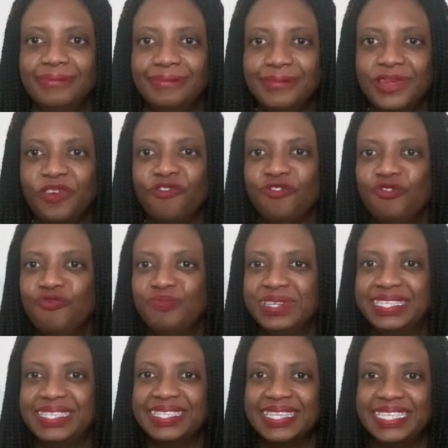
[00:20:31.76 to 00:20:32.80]
If you've
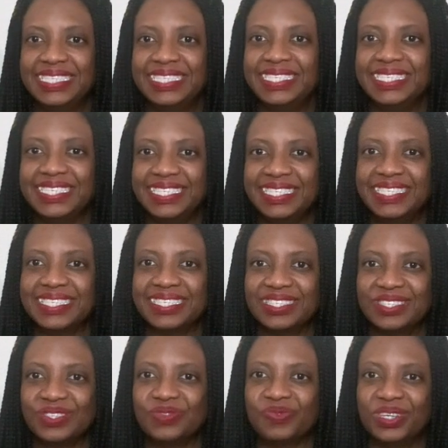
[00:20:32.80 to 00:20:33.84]
been sentient
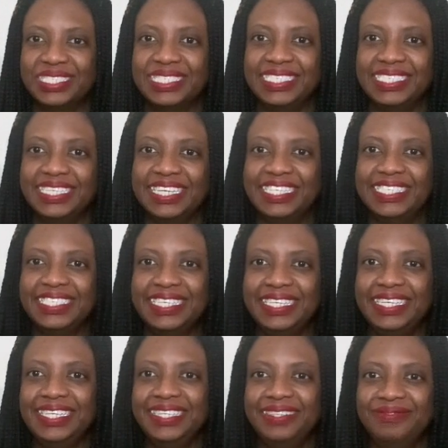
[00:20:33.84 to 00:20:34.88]
since
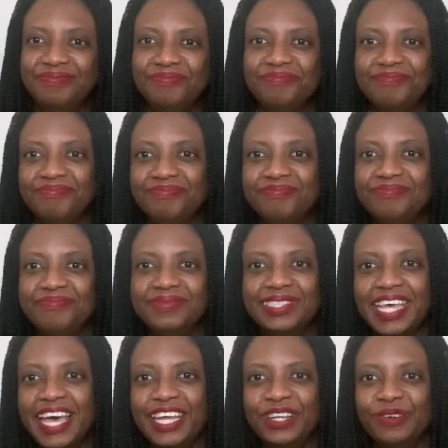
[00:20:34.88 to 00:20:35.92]
2019,
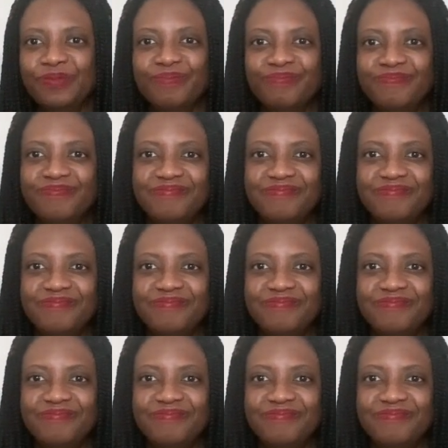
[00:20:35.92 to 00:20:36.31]
I don't.